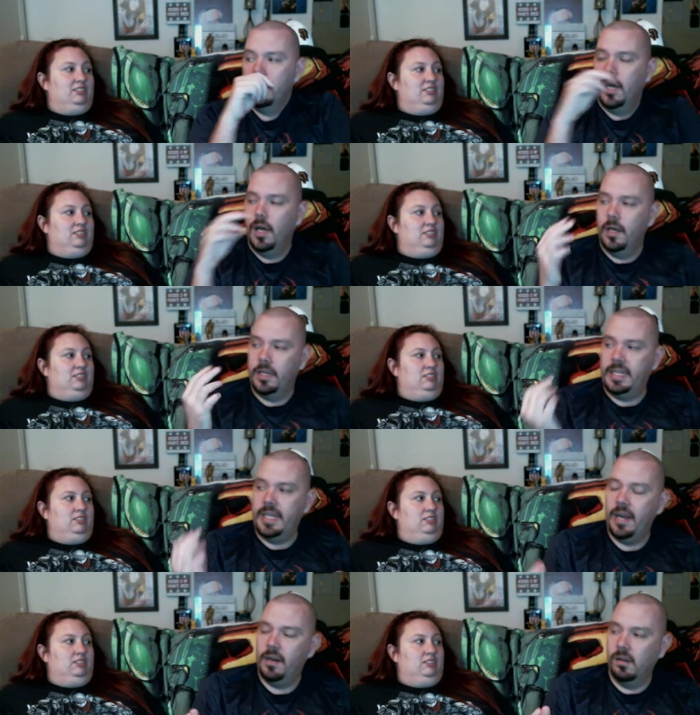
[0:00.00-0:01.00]
Speaker 1: uh,
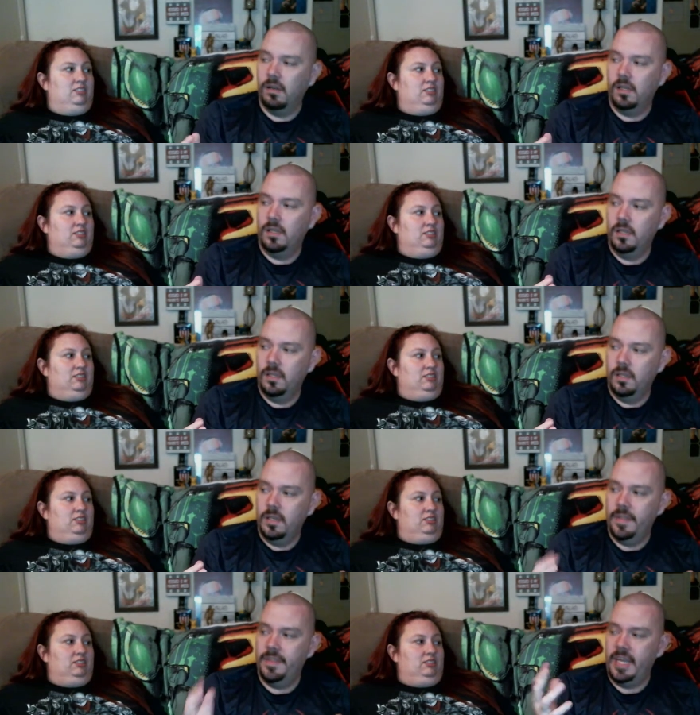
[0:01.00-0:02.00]
Carol
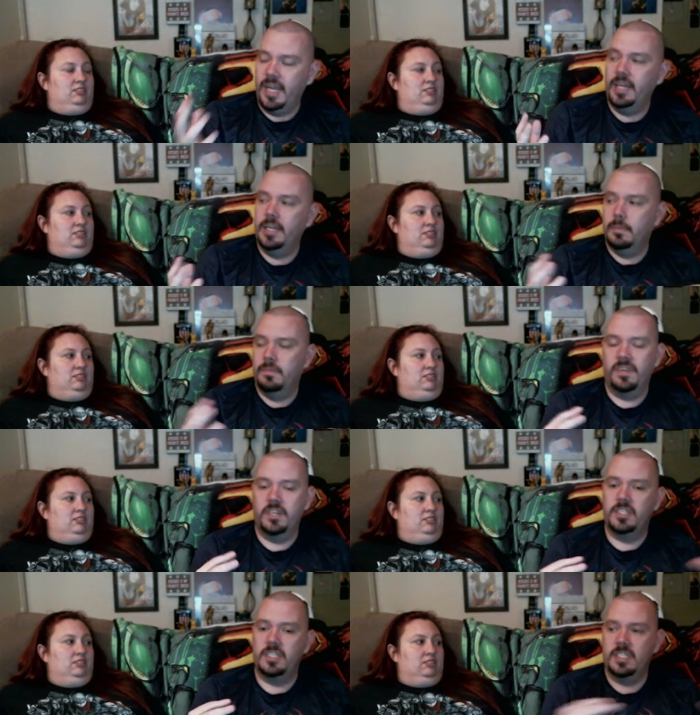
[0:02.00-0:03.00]
and the Kingdom
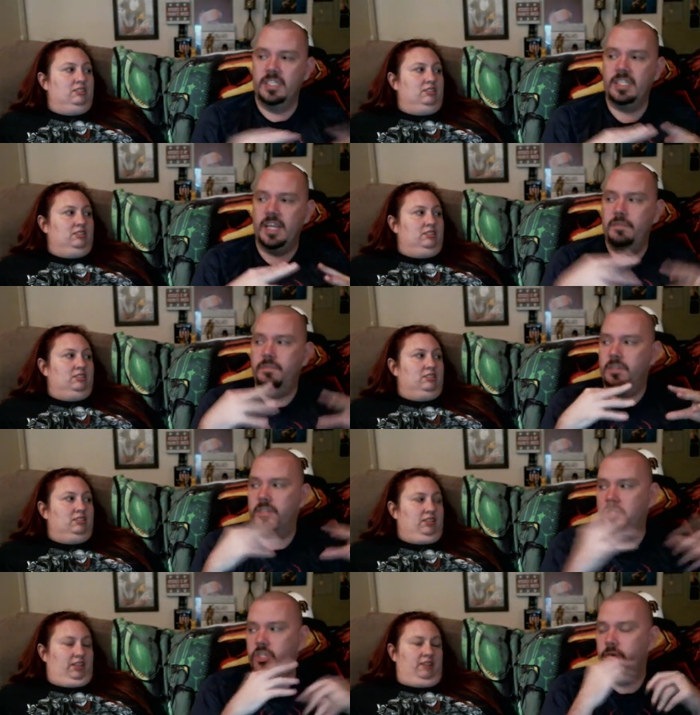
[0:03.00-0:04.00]
versus the
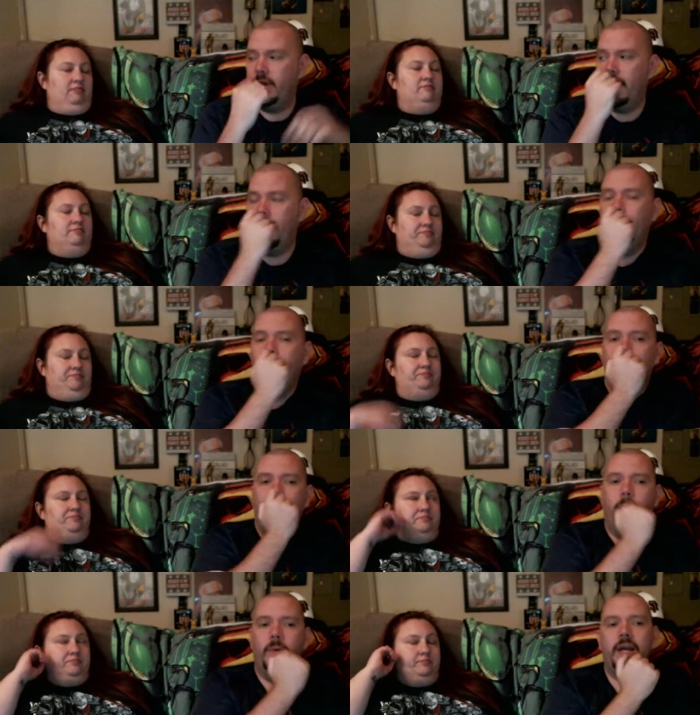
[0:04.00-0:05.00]
Saviors yeah. shootout,
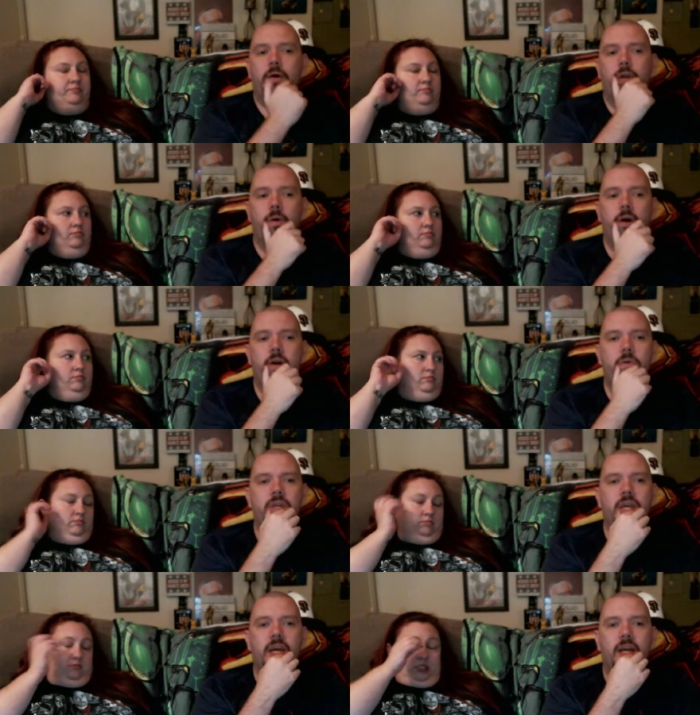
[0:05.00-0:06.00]
but we don't know who
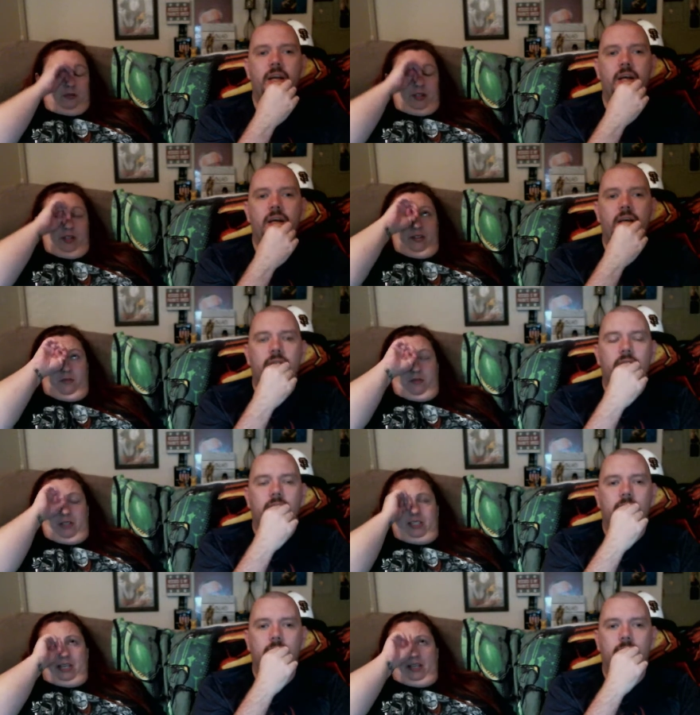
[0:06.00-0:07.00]
yet.
Speaker 2: Yeah, we don't know what
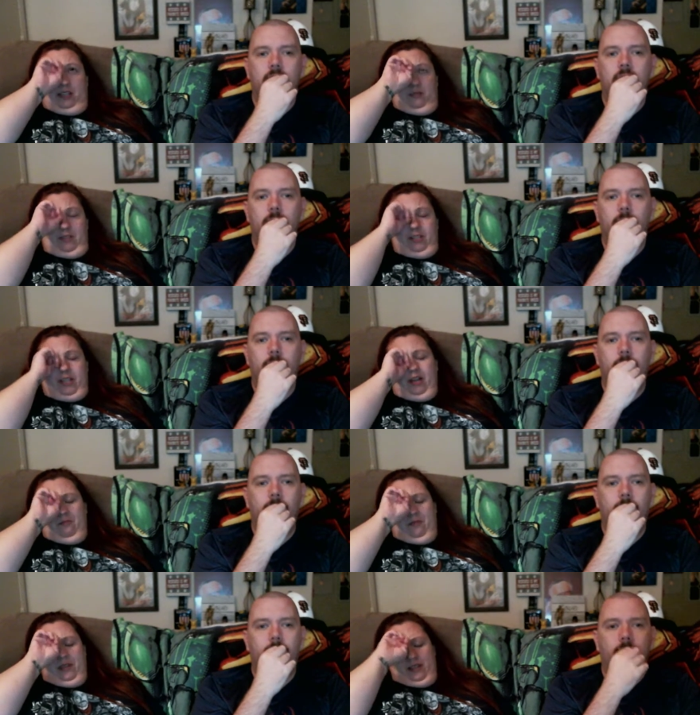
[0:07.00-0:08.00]
exactly went
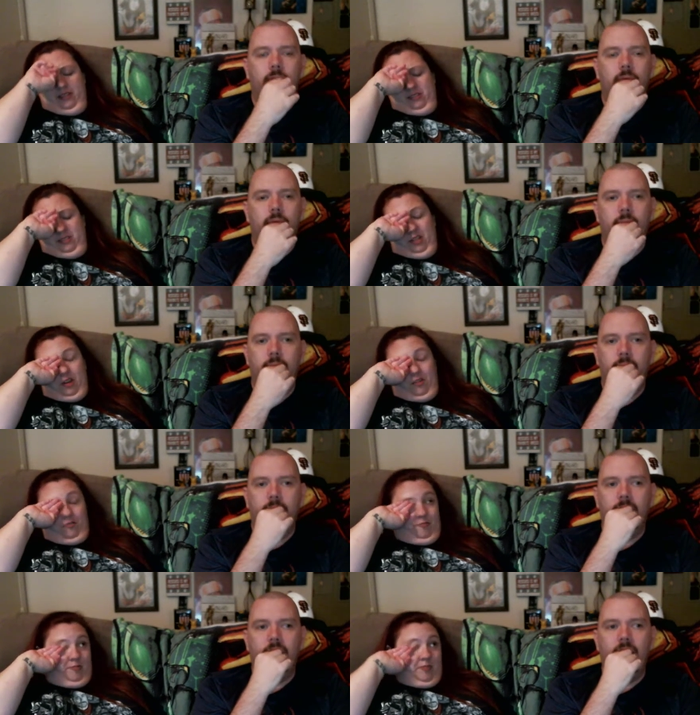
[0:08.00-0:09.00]
down because you know
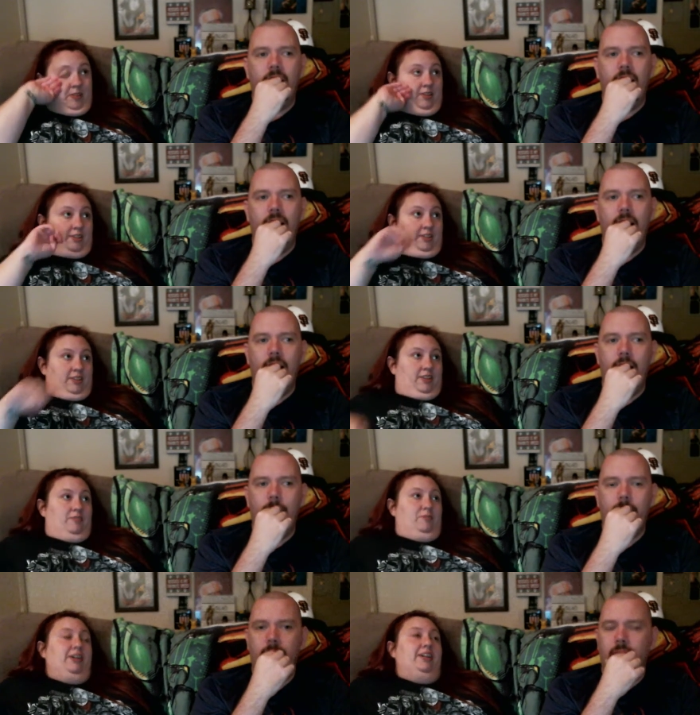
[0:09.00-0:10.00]
uh,
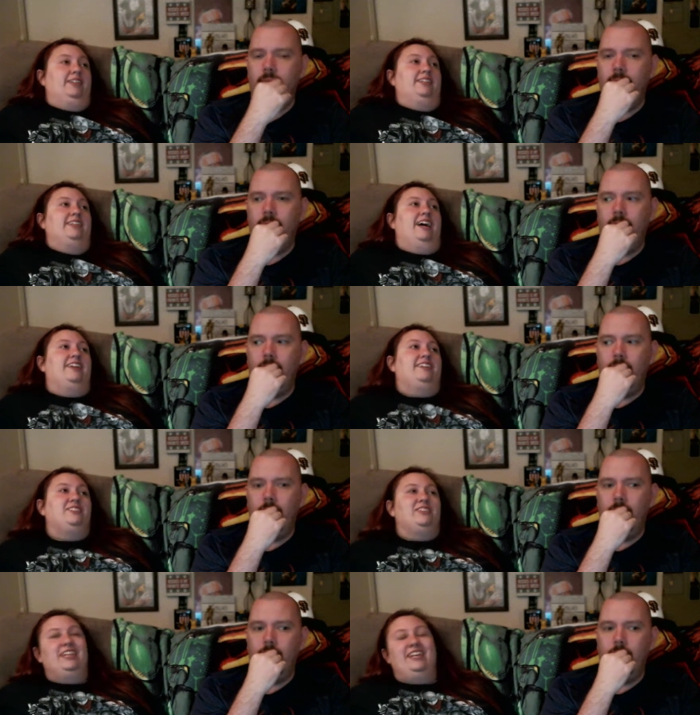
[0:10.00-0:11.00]
Rick decided
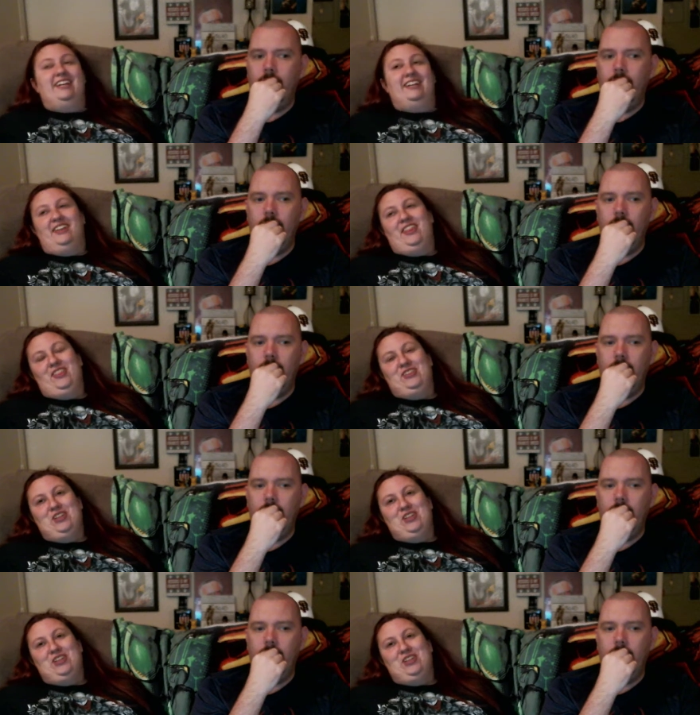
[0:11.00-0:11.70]
to lead the